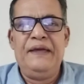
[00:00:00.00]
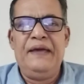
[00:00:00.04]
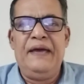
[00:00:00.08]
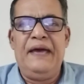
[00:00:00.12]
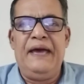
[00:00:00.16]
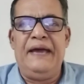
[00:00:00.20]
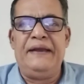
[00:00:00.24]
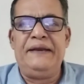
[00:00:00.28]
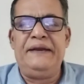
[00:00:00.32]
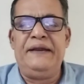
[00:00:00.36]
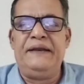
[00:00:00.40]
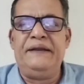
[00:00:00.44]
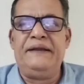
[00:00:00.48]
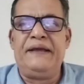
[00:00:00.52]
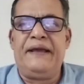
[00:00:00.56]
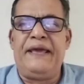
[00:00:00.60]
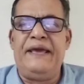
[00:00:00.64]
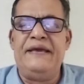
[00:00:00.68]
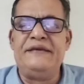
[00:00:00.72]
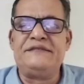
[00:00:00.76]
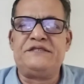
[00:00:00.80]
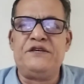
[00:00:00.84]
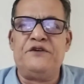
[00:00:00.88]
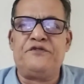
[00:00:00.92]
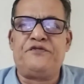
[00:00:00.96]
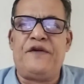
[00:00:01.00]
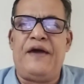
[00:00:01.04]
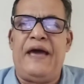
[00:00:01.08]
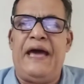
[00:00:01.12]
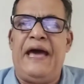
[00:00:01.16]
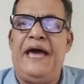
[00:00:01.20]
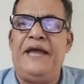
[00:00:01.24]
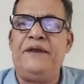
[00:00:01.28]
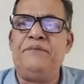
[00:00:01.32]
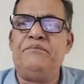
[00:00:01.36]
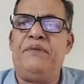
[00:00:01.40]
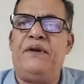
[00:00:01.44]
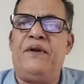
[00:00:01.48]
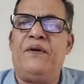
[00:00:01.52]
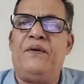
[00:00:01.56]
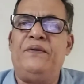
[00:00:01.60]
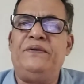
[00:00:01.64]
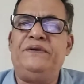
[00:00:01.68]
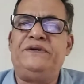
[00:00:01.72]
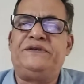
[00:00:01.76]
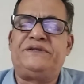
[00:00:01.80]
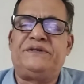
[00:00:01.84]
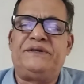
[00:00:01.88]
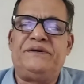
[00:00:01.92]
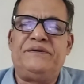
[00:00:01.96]
And in the case of Anne
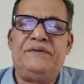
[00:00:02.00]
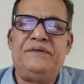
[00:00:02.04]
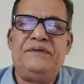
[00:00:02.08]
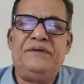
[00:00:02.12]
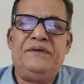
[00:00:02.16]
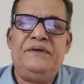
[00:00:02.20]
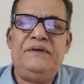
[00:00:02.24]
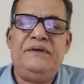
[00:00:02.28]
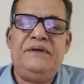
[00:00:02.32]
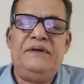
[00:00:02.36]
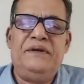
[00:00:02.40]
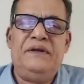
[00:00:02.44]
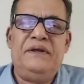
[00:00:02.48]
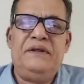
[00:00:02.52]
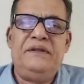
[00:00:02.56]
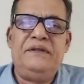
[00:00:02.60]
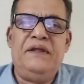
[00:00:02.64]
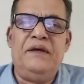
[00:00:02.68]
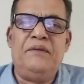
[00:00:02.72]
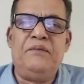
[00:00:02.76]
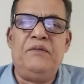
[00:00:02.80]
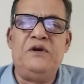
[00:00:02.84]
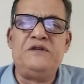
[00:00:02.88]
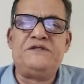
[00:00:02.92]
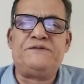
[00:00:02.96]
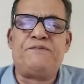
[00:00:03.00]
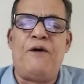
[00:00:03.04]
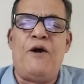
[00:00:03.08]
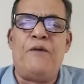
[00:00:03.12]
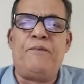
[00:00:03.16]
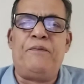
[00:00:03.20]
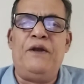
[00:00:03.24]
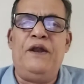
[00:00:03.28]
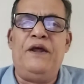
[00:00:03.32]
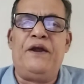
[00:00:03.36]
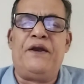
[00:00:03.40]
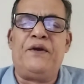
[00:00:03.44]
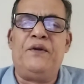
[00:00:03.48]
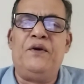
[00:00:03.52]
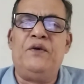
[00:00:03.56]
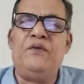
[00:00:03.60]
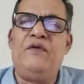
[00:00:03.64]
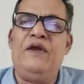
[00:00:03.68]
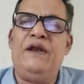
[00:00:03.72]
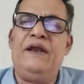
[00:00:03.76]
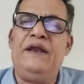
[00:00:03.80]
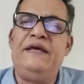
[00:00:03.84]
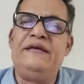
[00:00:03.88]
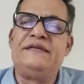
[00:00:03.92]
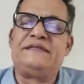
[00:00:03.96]
Bronte, the most popular
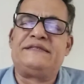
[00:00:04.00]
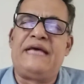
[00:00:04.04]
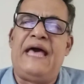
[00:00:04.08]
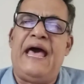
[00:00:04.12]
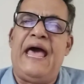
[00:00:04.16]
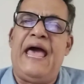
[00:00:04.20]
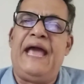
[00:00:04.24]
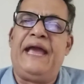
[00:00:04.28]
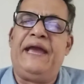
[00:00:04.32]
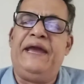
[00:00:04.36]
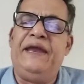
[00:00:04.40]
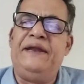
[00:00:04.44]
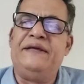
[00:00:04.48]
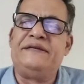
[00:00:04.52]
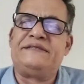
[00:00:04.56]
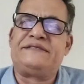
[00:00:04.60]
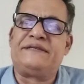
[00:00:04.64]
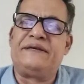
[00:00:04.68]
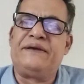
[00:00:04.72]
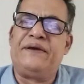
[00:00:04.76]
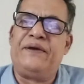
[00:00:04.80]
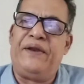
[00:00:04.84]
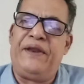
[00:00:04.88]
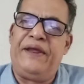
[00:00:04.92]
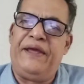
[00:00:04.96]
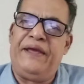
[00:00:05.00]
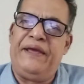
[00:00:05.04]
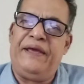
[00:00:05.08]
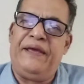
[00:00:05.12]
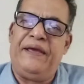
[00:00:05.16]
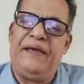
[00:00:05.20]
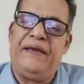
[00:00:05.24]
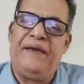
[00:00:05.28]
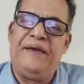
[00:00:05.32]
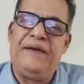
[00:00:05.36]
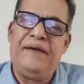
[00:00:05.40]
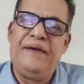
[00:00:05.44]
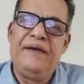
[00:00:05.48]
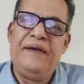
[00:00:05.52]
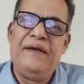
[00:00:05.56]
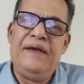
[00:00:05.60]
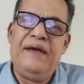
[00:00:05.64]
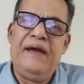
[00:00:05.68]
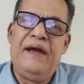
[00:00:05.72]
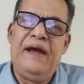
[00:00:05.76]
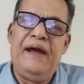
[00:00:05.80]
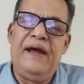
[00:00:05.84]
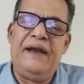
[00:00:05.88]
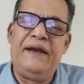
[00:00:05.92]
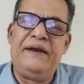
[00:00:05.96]
novel is Agnes Grey,
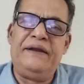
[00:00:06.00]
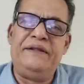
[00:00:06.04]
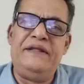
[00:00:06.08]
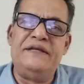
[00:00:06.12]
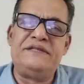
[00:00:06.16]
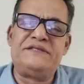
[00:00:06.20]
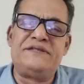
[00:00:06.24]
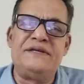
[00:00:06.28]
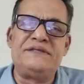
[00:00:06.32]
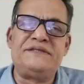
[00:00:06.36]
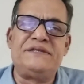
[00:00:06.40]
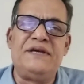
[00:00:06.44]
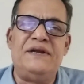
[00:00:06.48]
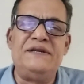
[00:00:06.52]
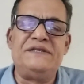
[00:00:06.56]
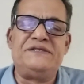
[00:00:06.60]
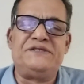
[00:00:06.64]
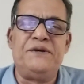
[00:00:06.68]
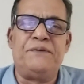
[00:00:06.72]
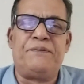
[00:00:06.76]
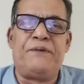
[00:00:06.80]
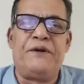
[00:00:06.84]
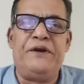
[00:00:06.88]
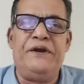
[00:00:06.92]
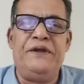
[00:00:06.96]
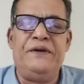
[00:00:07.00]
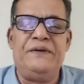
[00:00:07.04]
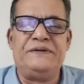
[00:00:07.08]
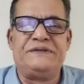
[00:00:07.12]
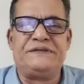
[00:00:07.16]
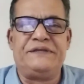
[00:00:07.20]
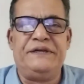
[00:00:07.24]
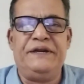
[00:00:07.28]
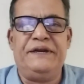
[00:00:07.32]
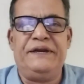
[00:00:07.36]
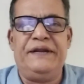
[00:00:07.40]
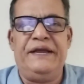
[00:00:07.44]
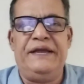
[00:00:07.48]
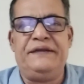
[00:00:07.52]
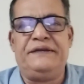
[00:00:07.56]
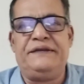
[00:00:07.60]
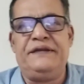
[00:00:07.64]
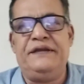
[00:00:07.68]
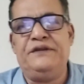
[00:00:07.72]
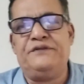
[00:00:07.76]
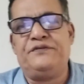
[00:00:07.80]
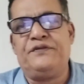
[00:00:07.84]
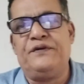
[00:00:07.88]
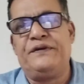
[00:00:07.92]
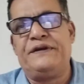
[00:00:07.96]
and this was also produced in
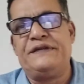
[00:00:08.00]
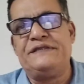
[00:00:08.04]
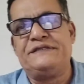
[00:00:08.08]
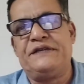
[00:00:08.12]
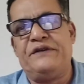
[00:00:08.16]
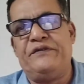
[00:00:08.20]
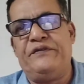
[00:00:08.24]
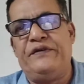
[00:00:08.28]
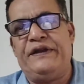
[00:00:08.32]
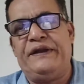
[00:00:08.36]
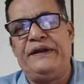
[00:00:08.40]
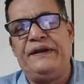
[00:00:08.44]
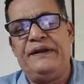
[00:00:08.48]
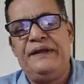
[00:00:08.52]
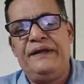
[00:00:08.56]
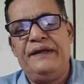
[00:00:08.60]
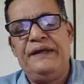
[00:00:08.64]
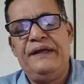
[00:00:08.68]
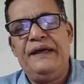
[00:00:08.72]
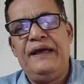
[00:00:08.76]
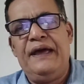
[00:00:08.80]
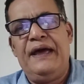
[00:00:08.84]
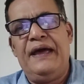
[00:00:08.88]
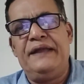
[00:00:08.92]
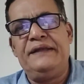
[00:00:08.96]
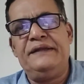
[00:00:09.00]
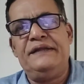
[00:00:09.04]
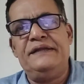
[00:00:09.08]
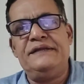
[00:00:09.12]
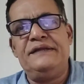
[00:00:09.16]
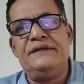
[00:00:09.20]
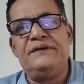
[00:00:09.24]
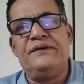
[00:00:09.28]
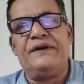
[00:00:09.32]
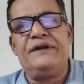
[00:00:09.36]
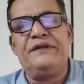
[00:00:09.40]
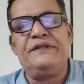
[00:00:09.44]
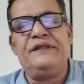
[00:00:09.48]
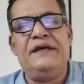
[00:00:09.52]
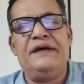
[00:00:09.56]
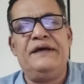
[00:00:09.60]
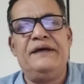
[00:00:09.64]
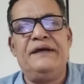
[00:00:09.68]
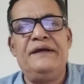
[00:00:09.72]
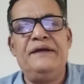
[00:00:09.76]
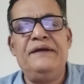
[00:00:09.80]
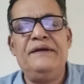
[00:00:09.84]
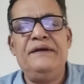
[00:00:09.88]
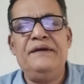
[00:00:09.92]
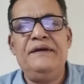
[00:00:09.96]
1847. And this is one of
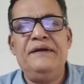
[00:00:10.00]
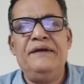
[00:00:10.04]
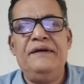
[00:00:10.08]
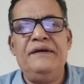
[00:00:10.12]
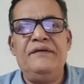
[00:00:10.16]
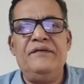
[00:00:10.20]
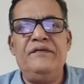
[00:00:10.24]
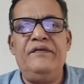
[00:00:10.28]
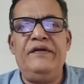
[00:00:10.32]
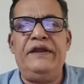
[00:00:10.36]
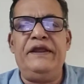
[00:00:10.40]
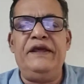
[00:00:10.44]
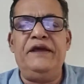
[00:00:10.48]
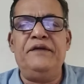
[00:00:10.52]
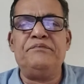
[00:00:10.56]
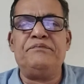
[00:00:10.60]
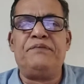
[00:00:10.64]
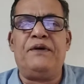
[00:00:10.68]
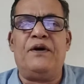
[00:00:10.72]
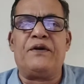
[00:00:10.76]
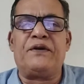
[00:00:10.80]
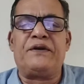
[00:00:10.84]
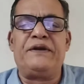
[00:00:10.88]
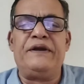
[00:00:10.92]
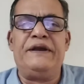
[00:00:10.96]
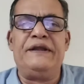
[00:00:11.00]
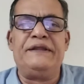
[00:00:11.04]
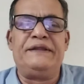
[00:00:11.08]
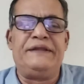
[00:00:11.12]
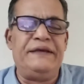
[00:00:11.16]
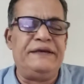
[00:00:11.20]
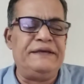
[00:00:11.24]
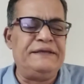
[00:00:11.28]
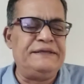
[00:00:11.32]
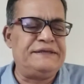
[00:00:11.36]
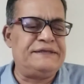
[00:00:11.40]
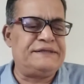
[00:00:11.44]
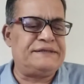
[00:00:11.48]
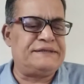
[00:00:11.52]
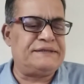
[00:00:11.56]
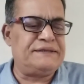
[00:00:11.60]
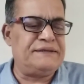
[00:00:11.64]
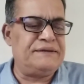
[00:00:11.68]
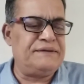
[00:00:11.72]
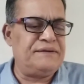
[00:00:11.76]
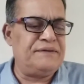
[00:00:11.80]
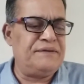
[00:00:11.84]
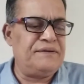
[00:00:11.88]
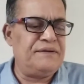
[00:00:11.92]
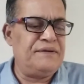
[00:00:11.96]
the very important things
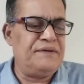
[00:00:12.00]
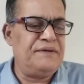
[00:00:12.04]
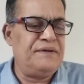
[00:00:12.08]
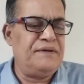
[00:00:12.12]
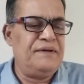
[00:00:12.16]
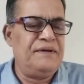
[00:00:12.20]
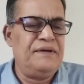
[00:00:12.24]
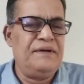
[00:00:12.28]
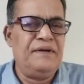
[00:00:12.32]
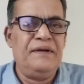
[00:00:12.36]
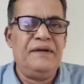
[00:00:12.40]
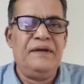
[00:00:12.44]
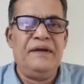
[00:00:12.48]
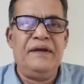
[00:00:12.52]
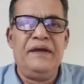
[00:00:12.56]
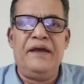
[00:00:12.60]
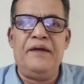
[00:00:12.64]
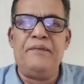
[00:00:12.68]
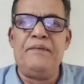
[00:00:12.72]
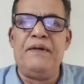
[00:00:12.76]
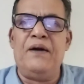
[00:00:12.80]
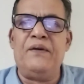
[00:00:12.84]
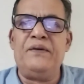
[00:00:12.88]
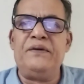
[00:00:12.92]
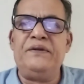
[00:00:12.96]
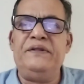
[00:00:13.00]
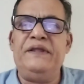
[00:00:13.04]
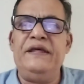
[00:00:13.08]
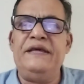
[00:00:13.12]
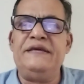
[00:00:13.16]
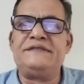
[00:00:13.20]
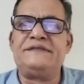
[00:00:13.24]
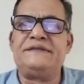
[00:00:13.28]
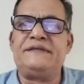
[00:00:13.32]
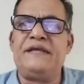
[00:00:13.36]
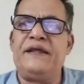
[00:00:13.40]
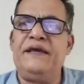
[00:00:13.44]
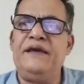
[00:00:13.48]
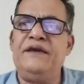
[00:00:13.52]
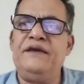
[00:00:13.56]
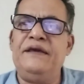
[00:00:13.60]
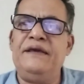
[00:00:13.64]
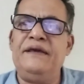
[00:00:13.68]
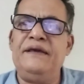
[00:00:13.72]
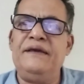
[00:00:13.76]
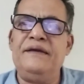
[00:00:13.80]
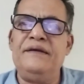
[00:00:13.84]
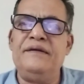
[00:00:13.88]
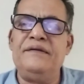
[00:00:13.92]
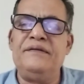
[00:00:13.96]
about these
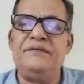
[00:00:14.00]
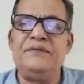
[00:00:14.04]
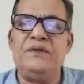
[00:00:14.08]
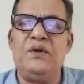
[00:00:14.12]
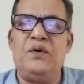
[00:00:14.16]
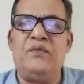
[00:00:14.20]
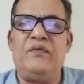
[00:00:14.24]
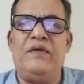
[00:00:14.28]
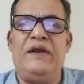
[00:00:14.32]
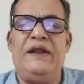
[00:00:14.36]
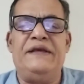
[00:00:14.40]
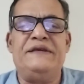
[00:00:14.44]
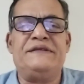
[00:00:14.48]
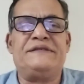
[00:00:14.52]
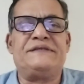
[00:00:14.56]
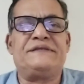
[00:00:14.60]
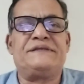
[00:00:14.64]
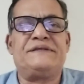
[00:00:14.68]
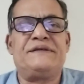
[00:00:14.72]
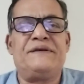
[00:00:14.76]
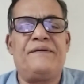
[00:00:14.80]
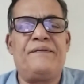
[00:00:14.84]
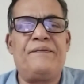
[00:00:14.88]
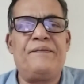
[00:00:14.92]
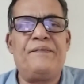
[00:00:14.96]
three novels.